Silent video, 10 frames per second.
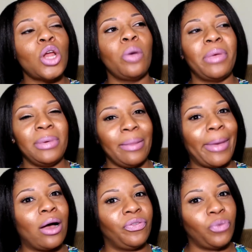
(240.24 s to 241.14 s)
No, maybe
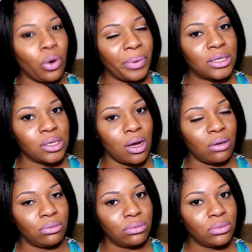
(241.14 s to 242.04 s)
about 4 weeks
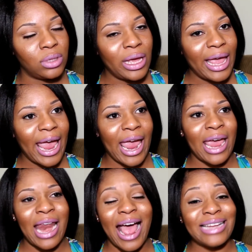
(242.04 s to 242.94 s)
ago.
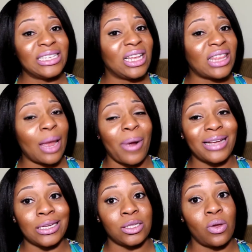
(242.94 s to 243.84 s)
And I didn't let that
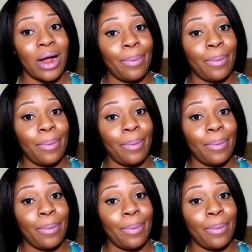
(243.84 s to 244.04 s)
process long.